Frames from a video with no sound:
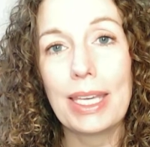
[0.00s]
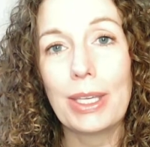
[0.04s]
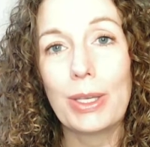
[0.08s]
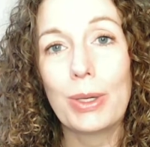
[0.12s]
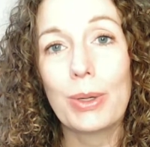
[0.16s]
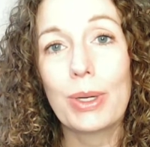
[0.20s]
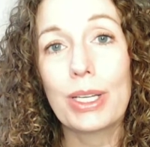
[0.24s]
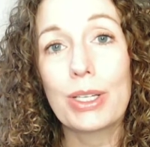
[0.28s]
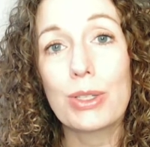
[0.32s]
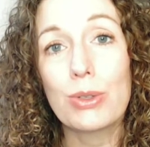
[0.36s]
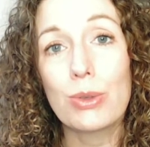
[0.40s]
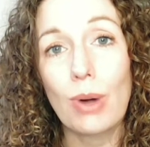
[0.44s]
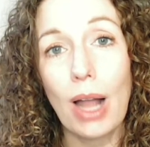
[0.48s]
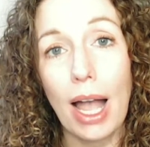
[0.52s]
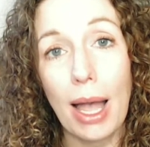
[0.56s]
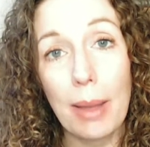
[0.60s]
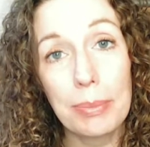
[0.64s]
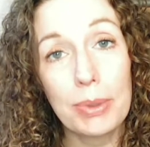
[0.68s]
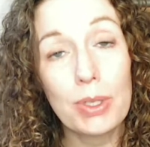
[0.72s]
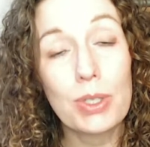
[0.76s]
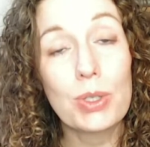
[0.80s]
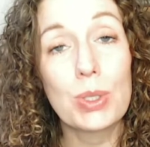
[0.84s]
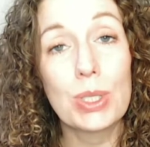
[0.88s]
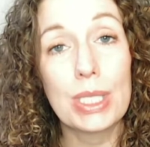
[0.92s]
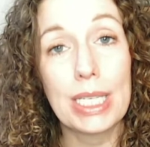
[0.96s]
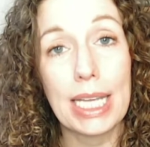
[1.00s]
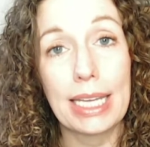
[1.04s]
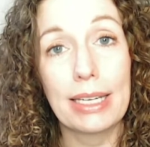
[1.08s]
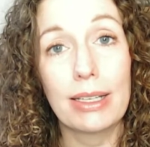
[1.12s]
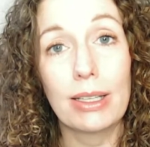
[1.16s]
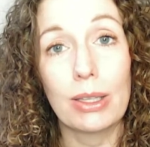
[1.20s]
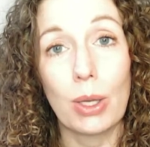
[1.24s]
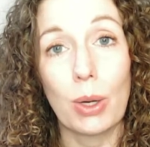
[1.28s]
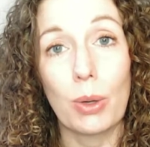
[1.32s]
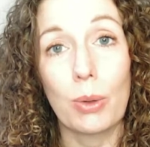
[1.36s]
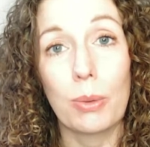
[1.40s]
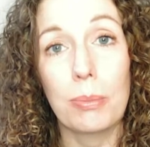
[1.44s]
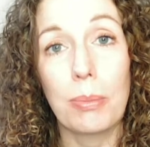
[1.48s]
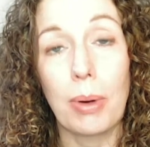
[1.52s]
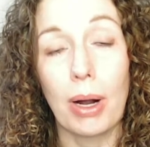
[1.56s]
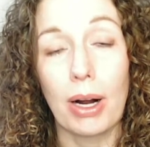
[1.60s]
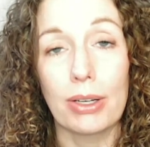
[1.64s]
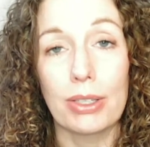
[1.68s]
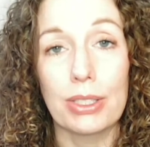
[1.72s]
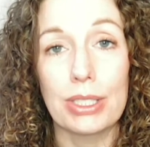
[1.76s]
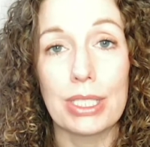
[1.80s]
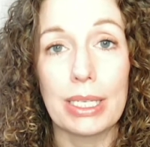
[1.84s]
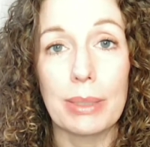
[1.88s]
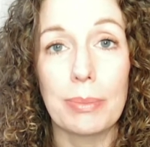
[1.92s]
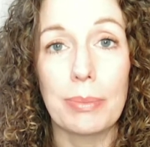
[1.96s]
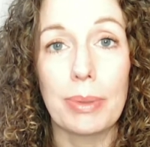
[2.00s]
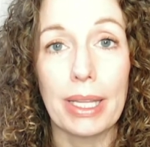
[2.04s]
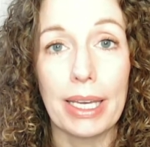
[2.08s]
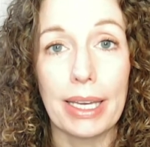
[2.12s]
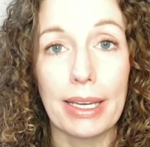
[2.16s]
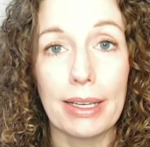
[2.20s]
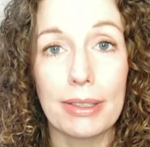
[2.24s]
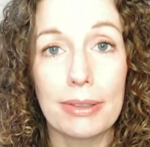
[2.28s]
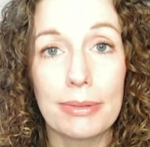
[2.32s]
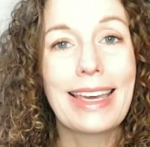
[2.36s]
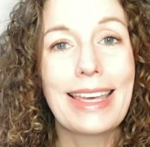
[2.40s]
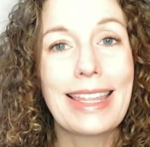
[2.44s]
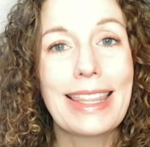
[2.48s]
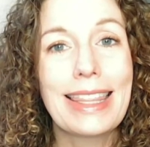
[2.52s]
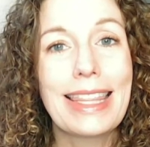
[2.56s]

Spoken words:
can drop your standalone Part D plan.